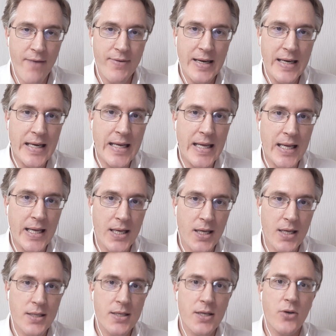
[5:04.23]
a
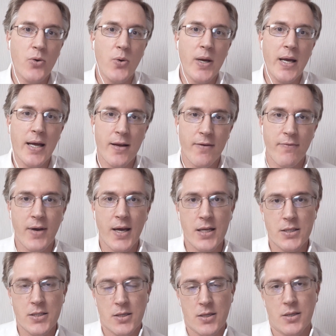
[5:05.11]
need to
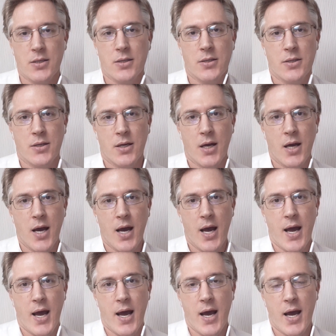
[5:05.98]
innovate?
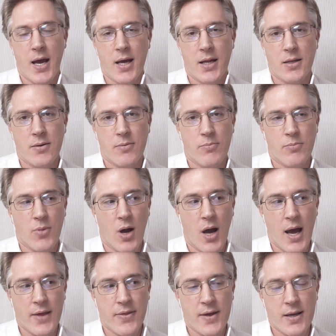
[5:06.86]
And
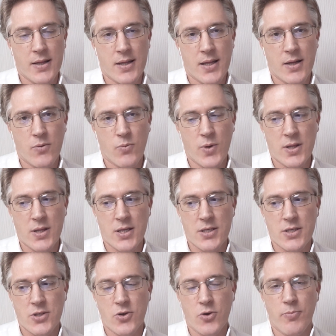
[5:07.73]
I think that with
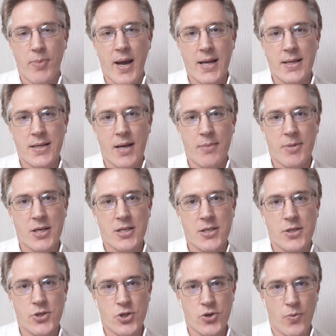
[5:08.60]
this new pandemic
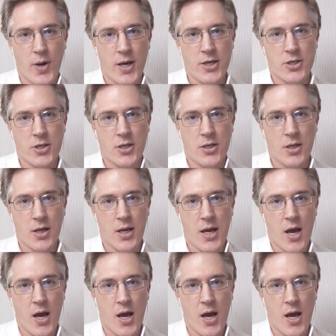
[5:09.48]
situation